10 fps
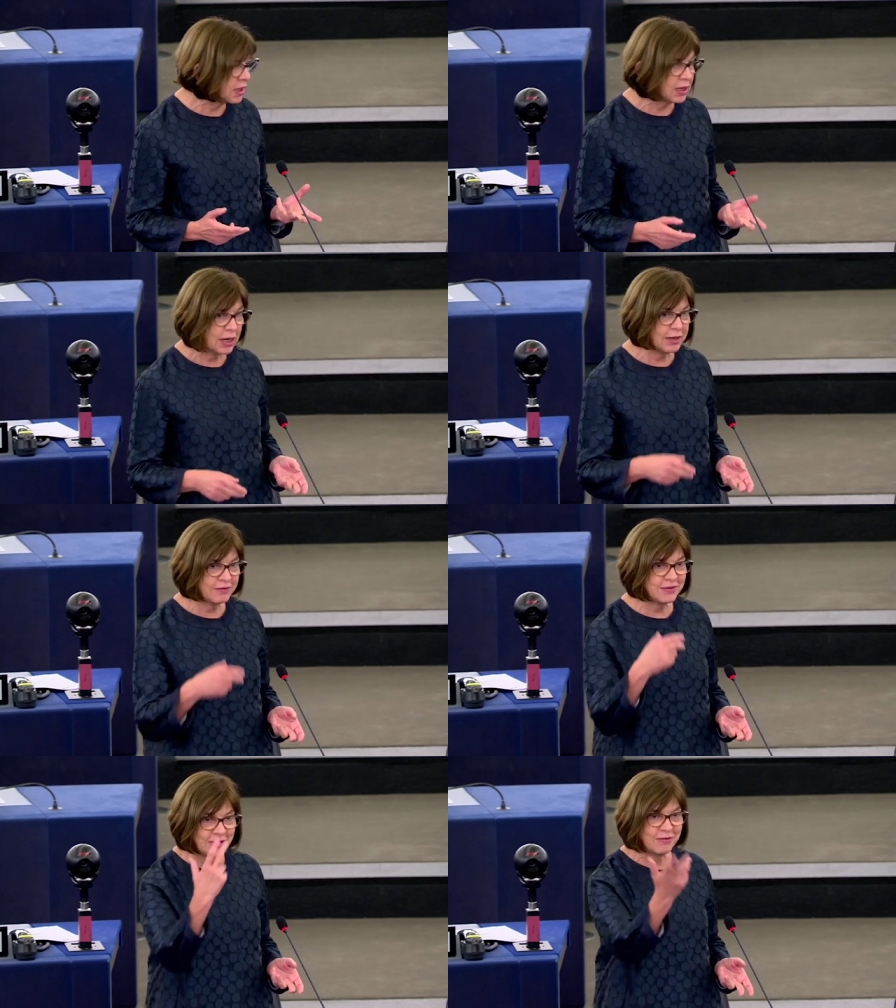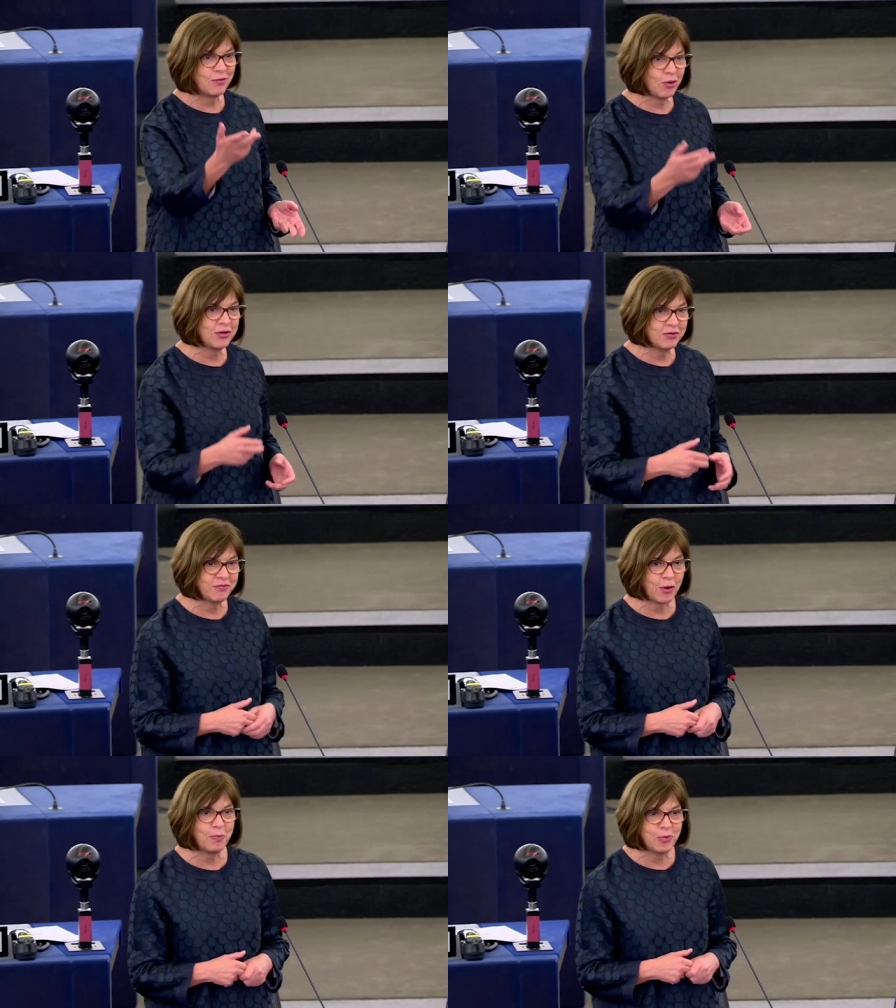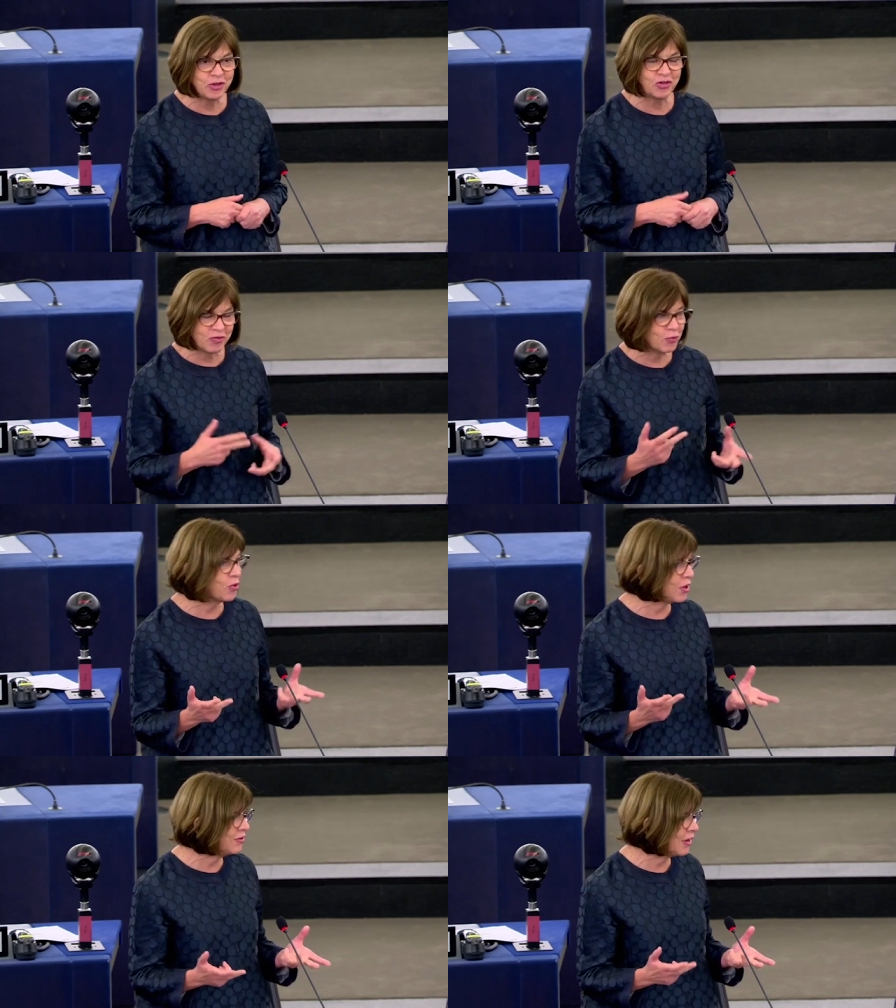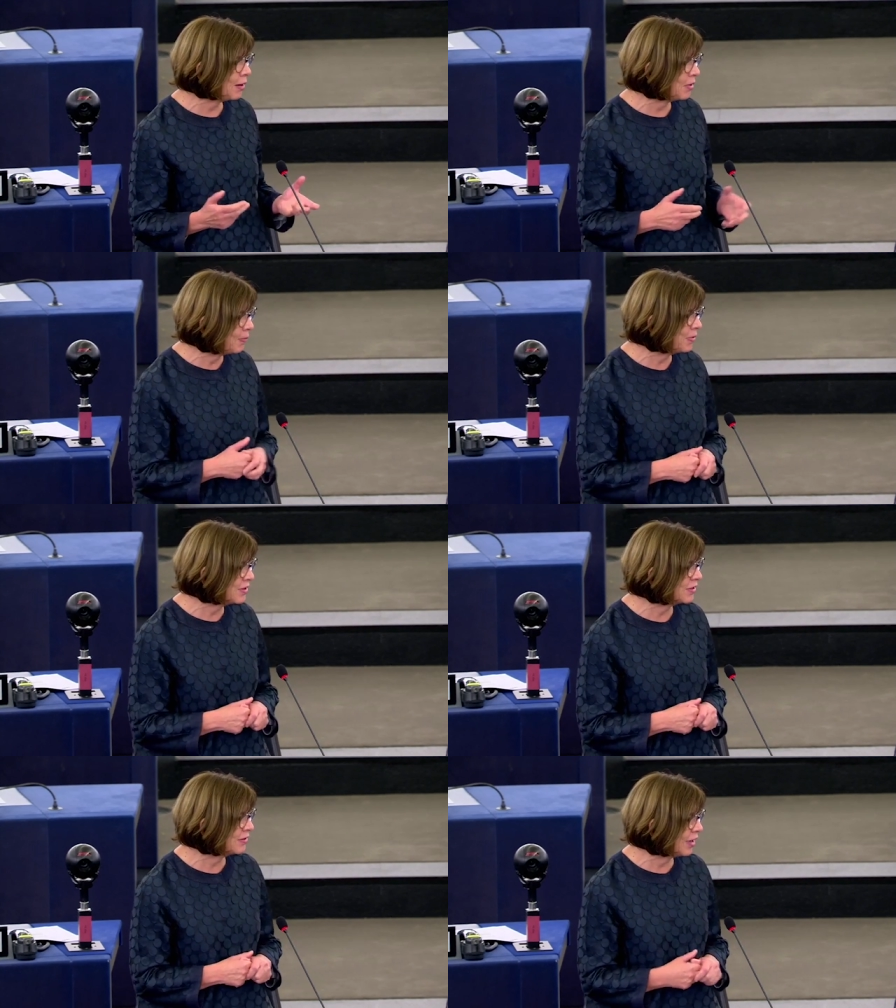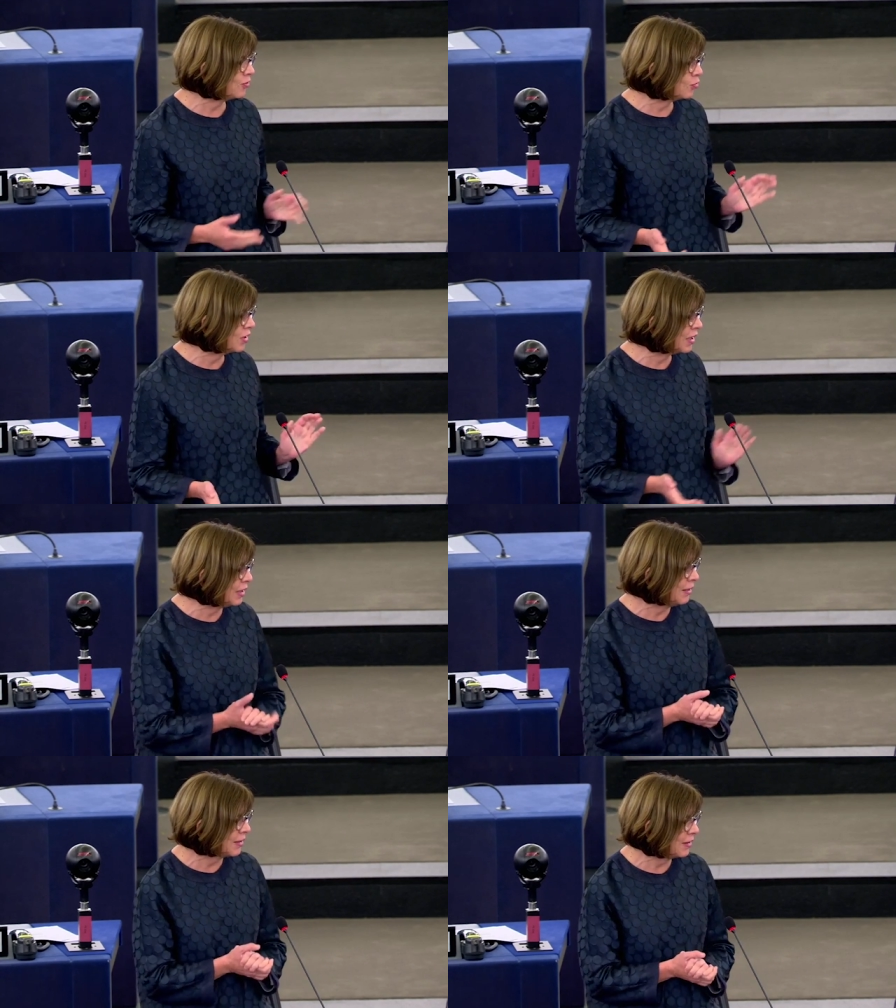he mentioned this in the State of the Union speech, and I must say I was very surprised.